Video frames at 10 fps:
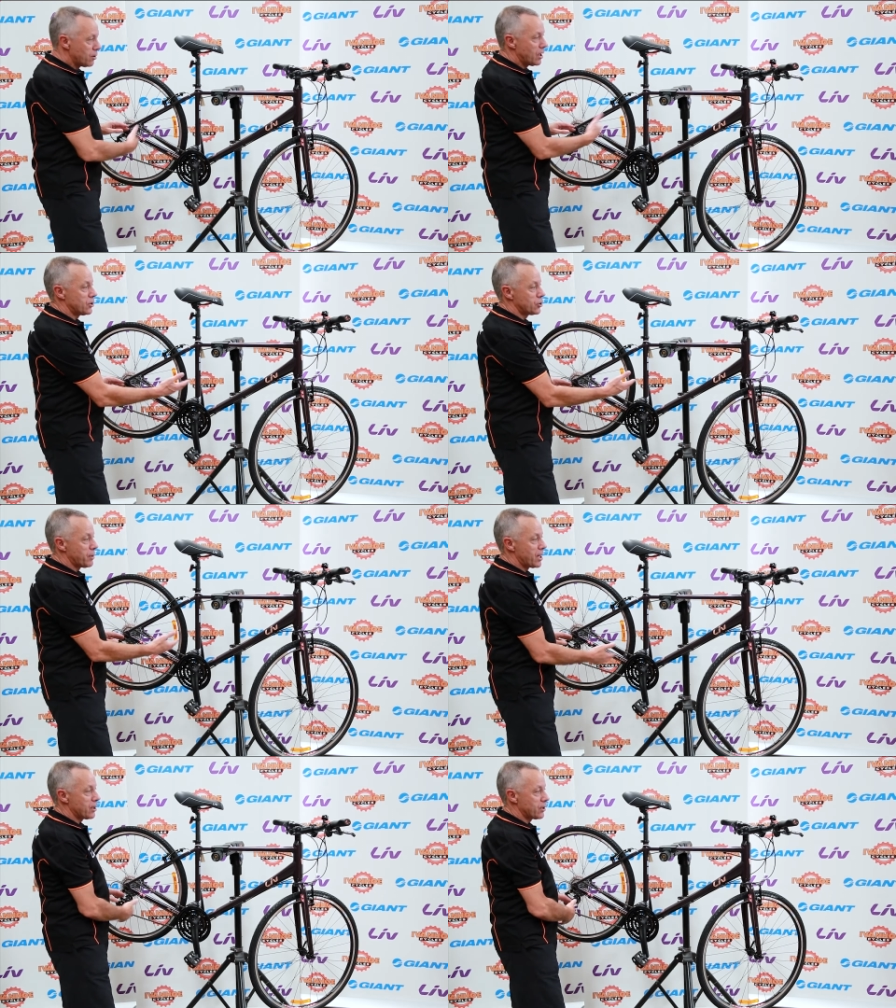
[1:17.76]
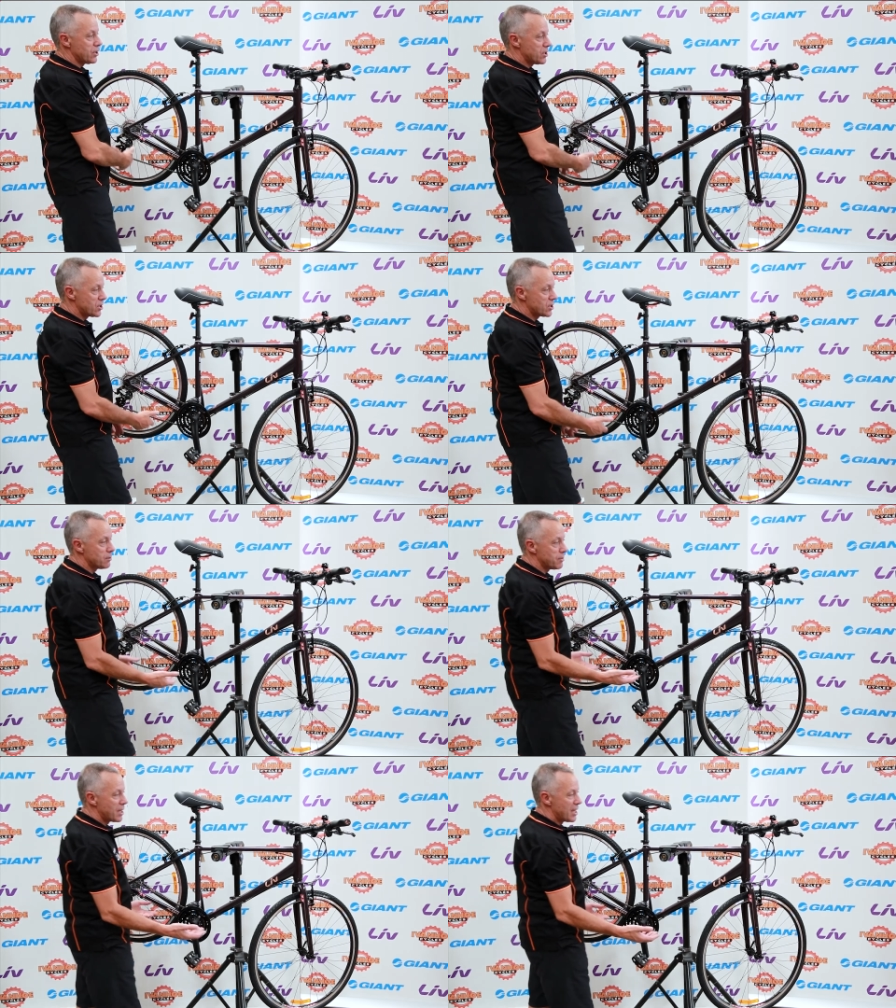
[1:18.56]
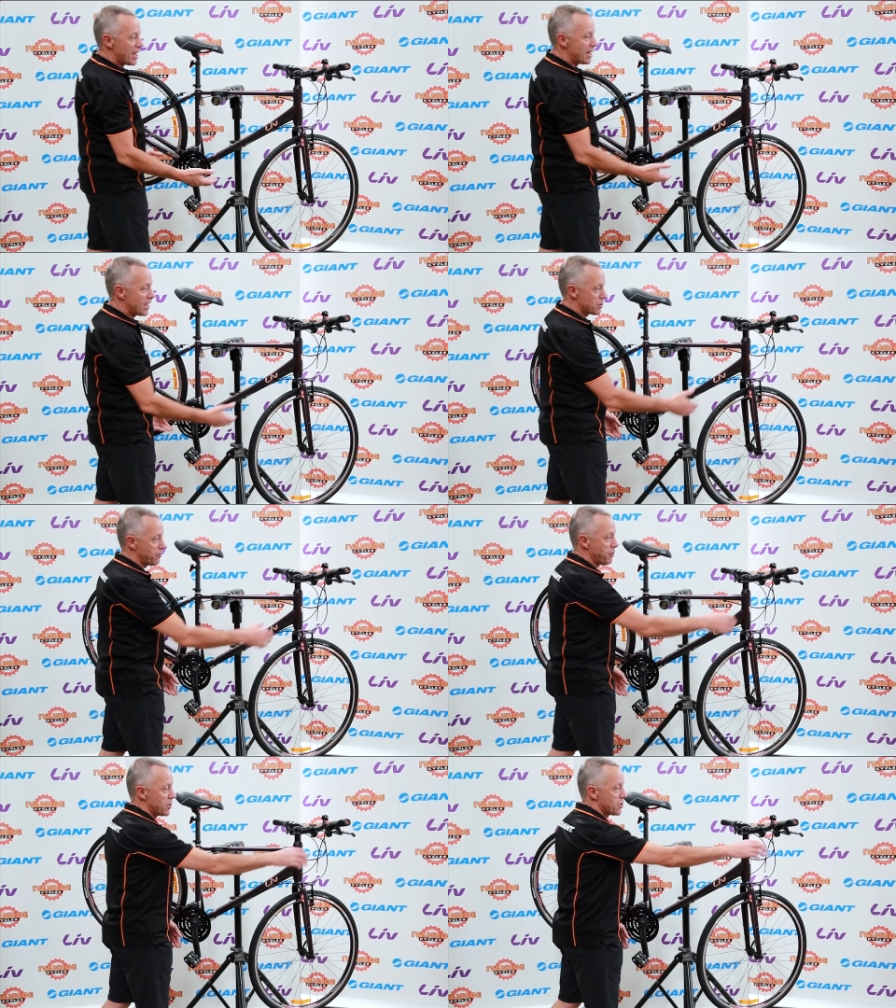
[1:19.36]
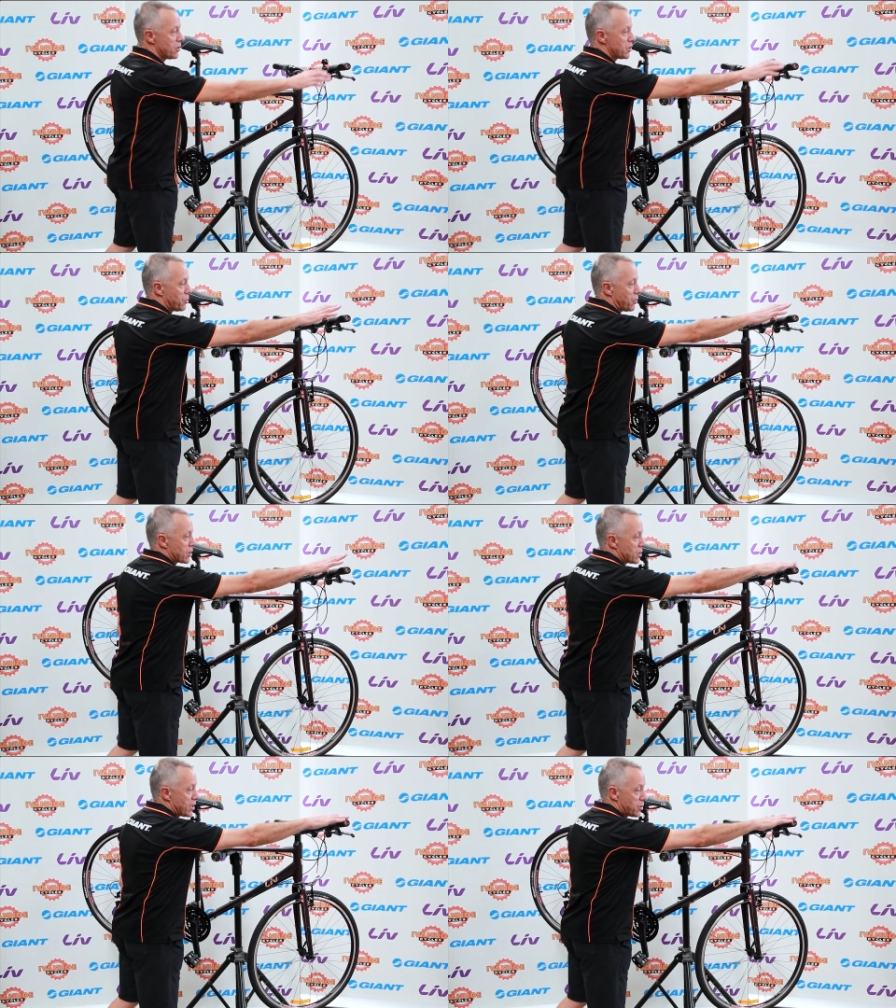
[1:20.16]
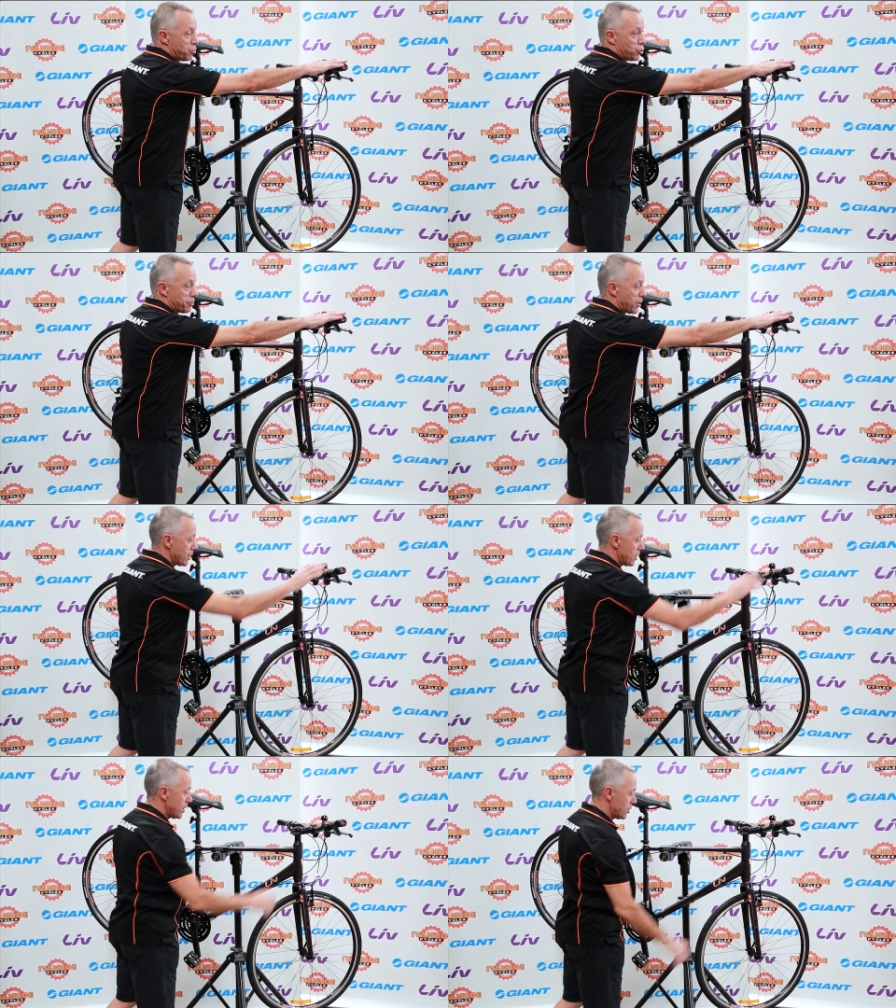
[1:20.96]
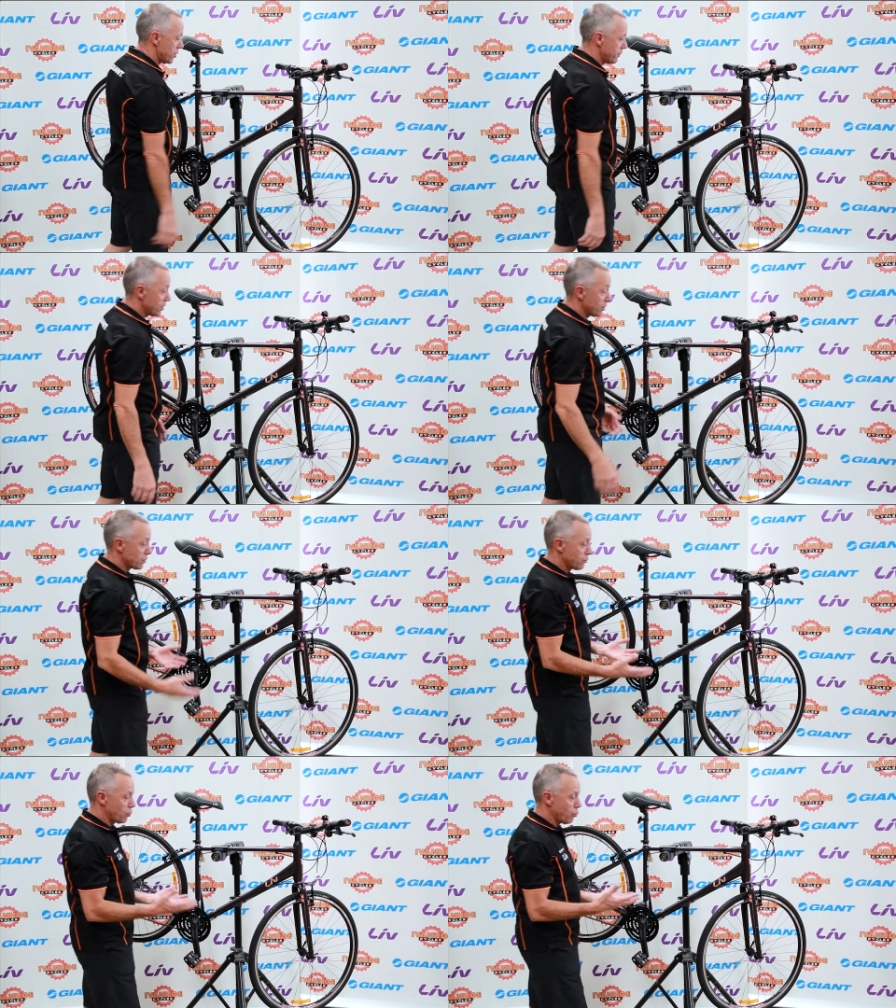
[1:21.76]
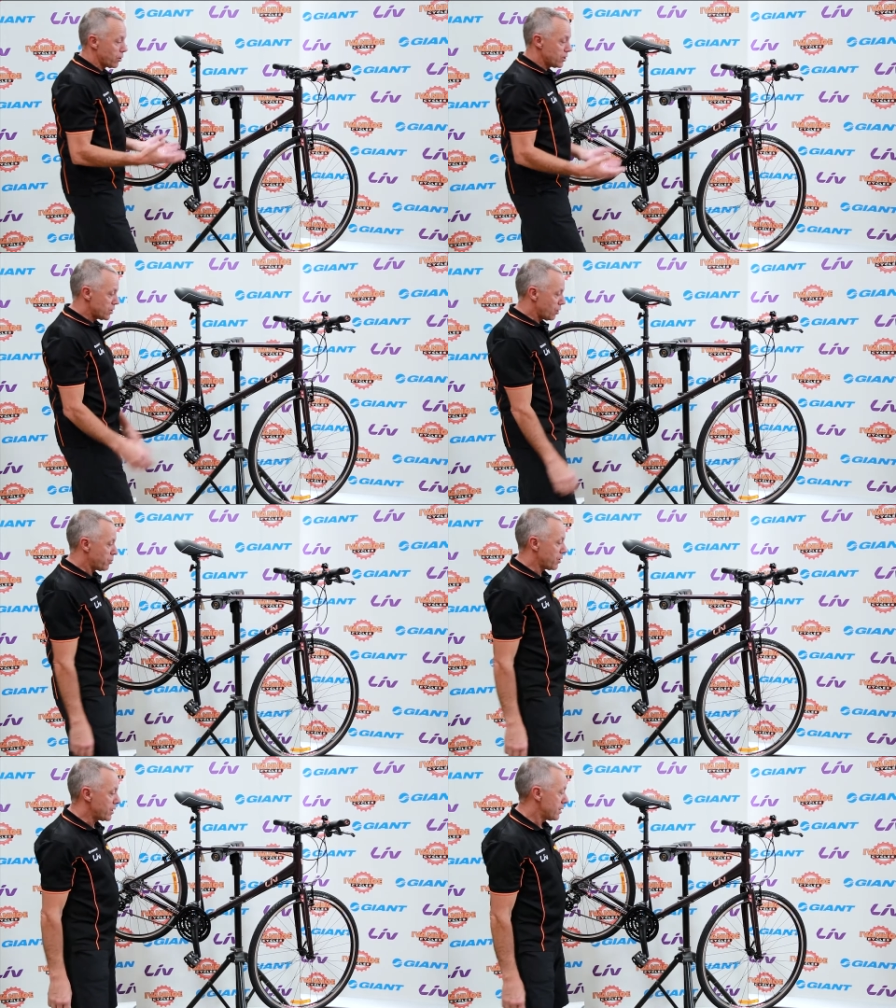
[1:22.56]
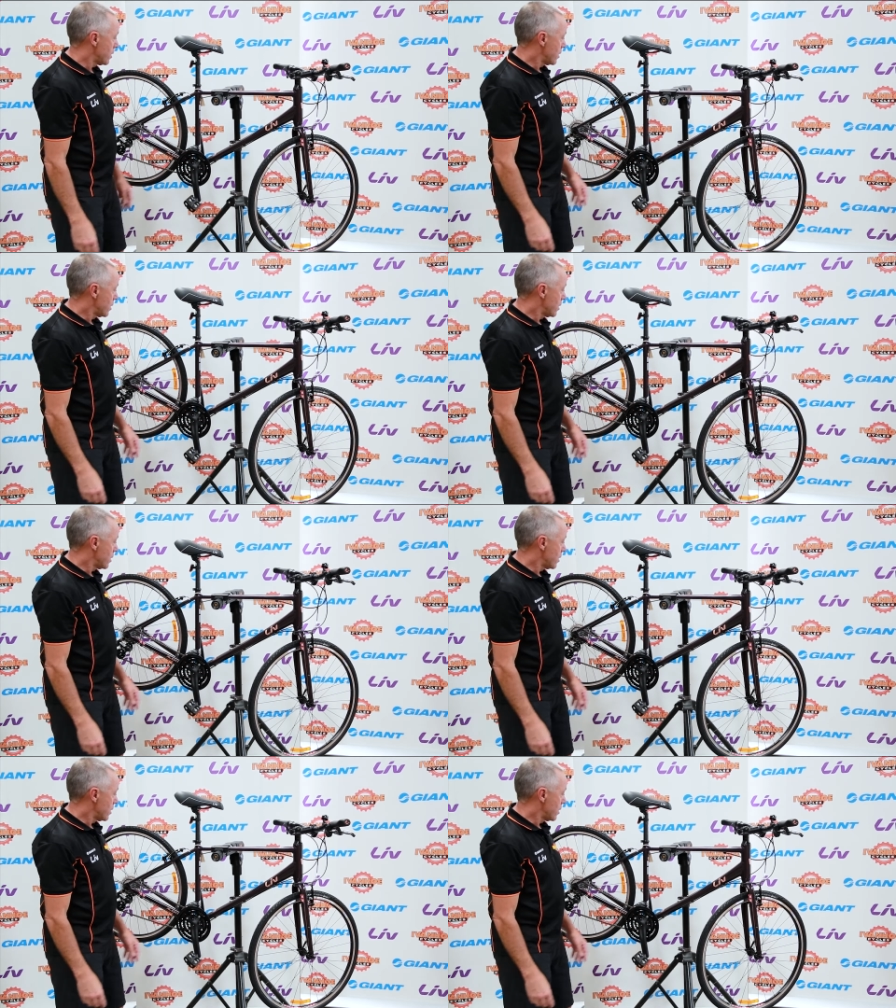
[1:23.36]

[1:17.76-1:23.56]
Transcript: and a Shimano gear system and as with most of these bikes it has a push button gear shift so it's quite easy to operate